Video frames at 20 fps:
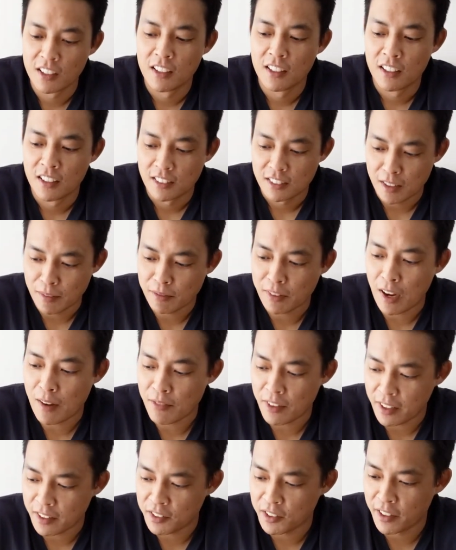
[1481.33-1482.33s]
sometimes
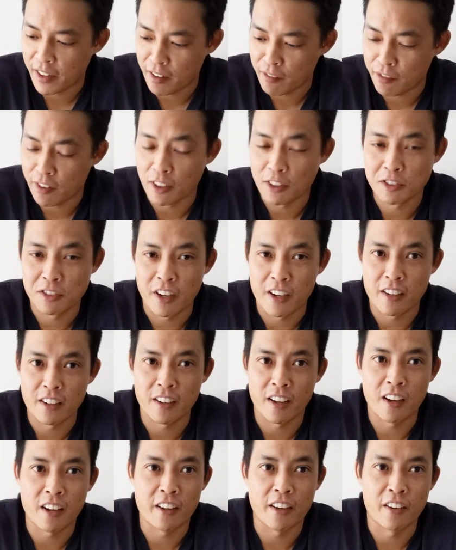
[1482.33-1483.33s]
I do get frustrated.
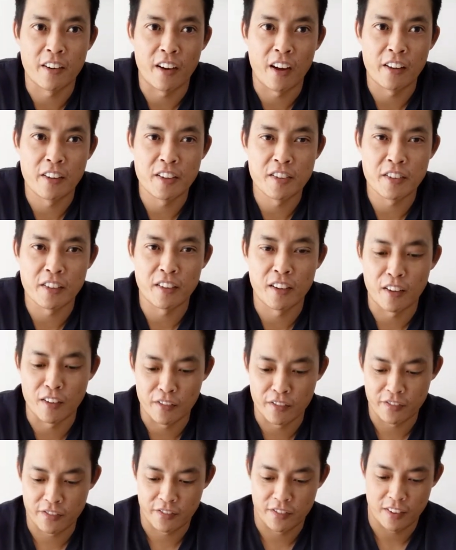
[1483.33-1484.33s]
I use a lot
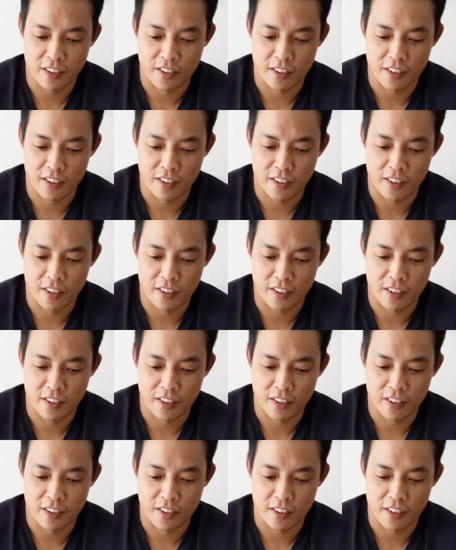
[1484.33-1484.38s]
of